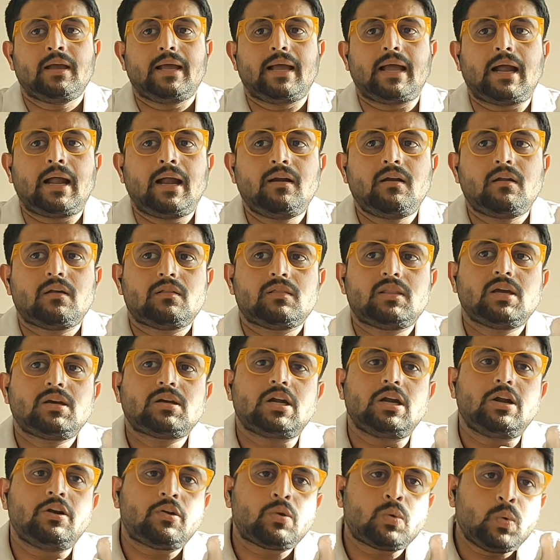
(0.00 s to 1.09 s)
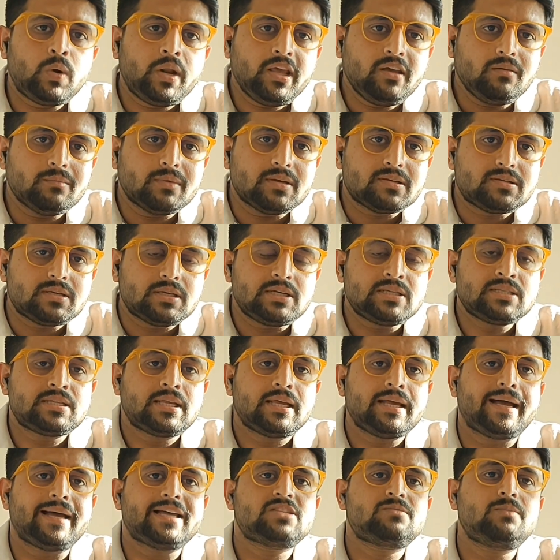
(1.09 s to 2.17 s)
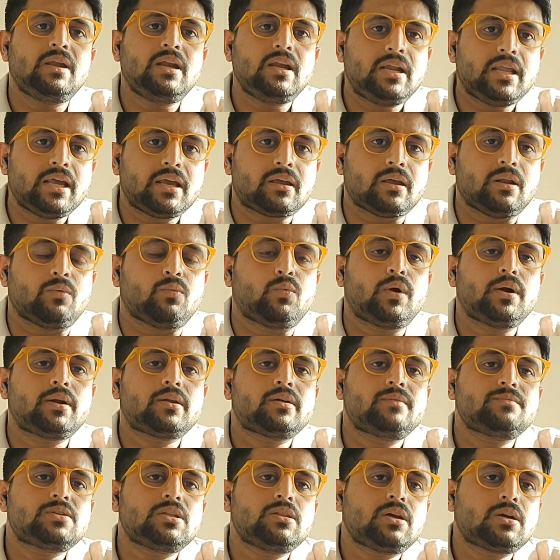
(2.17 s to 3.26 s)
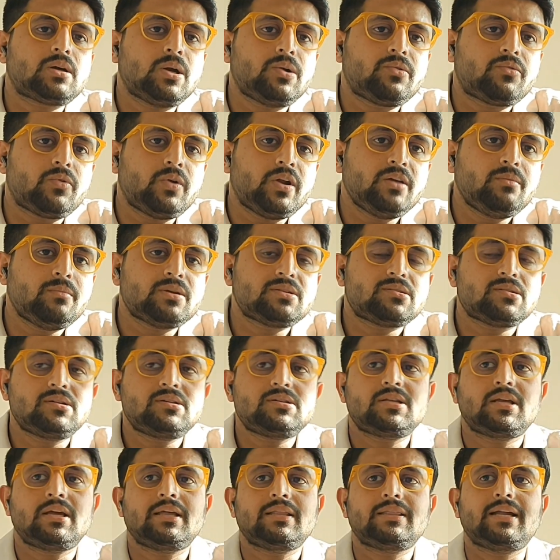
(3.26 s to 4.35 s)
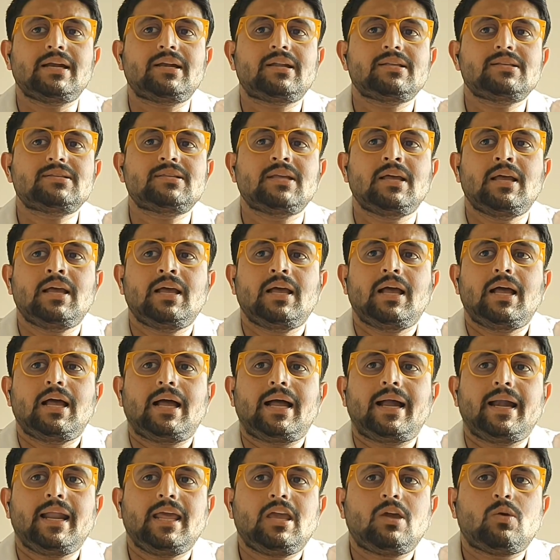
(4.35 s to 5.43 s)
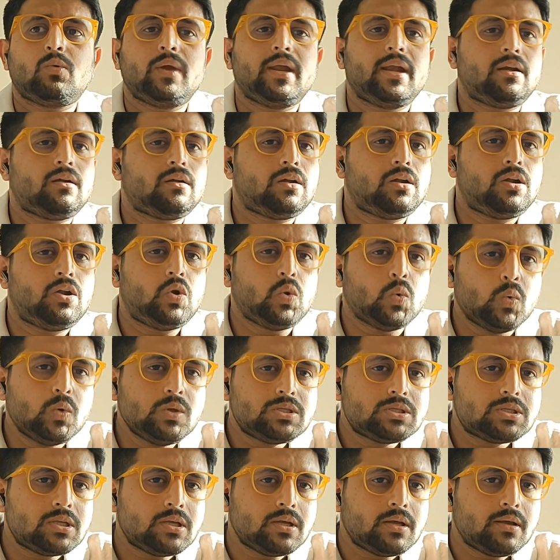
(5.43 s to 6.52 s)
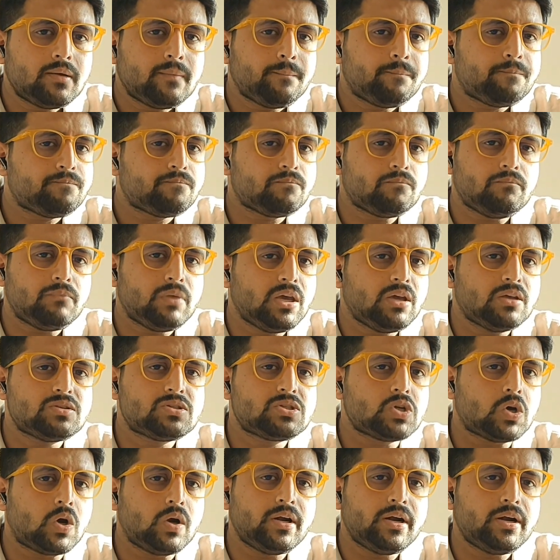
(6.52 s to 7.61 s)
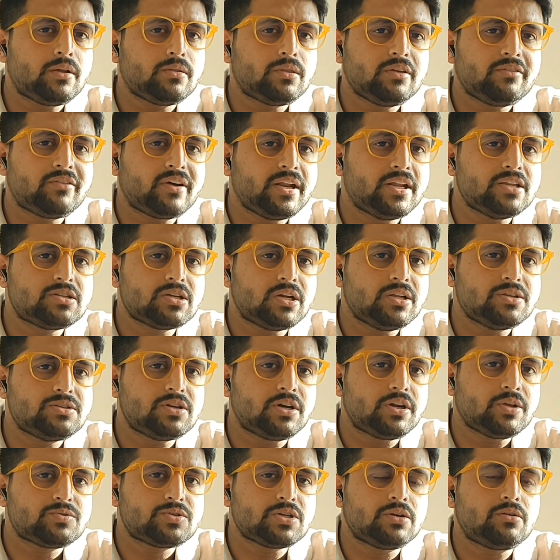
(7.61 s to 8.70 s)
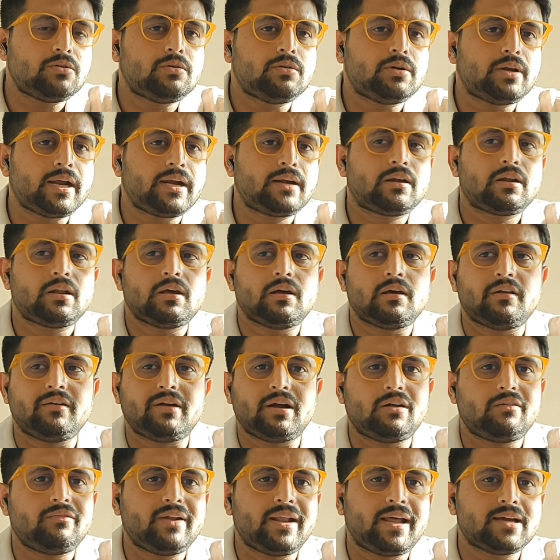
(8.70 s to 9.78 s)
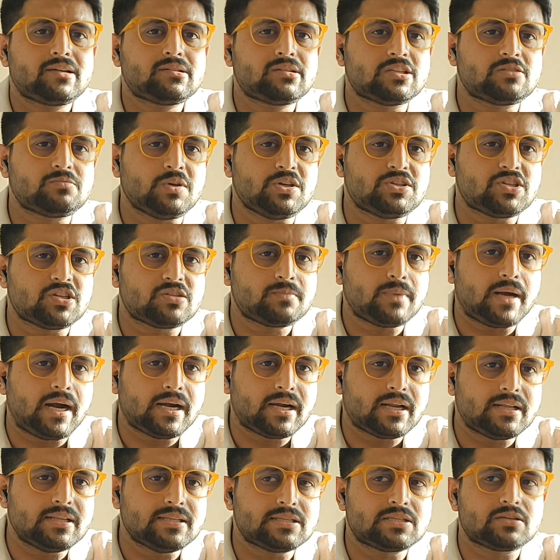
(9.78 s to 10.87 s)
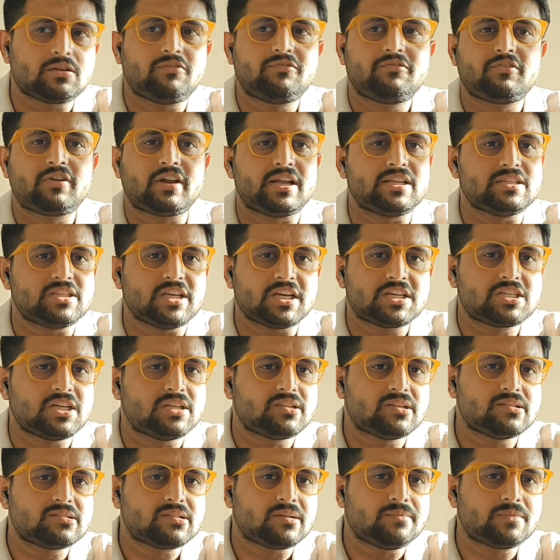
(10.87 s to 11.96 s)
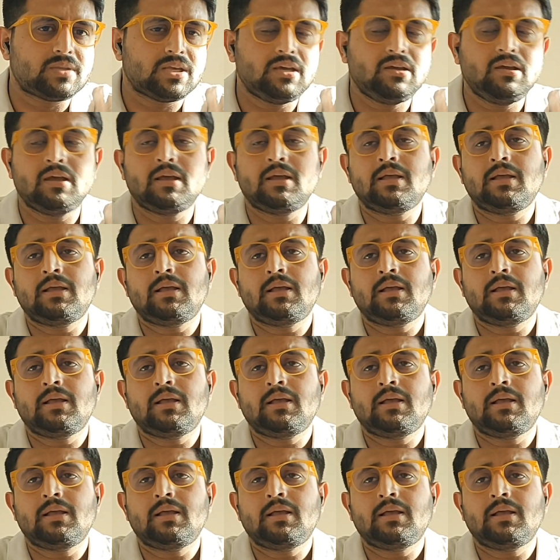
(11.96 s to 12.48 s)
and the controlling measures has been taken. What comes in the controlling measures? That is adequate tools being installed into the financial institution to detect red flags, suspicious patterns of transactions and something.